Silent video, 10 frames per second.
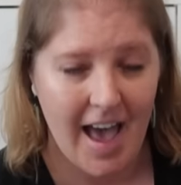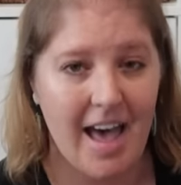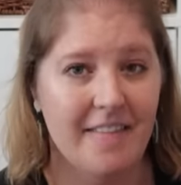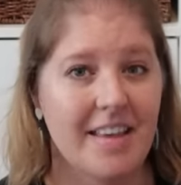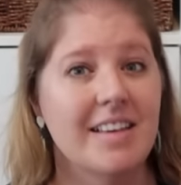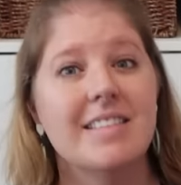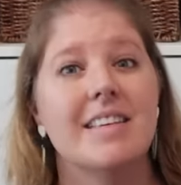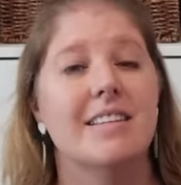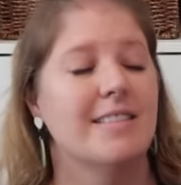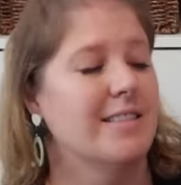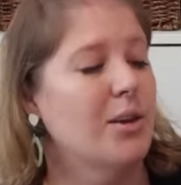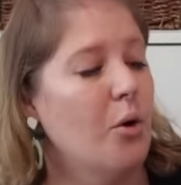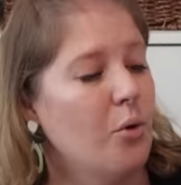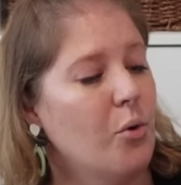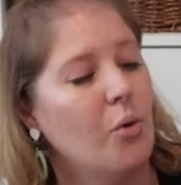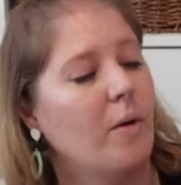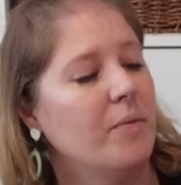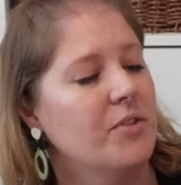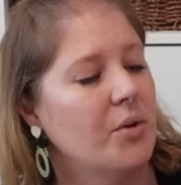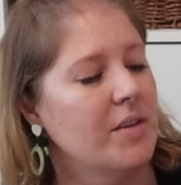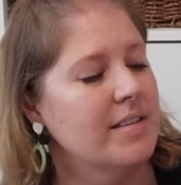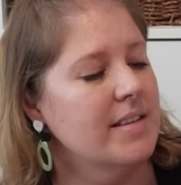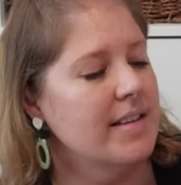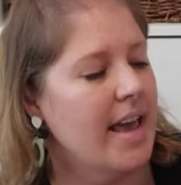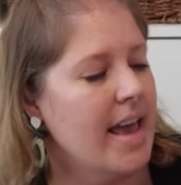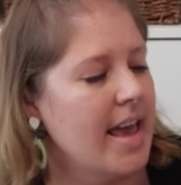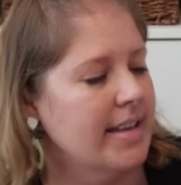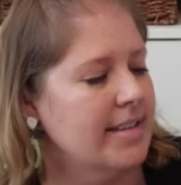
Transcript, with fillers: And this is so cool. So this is a,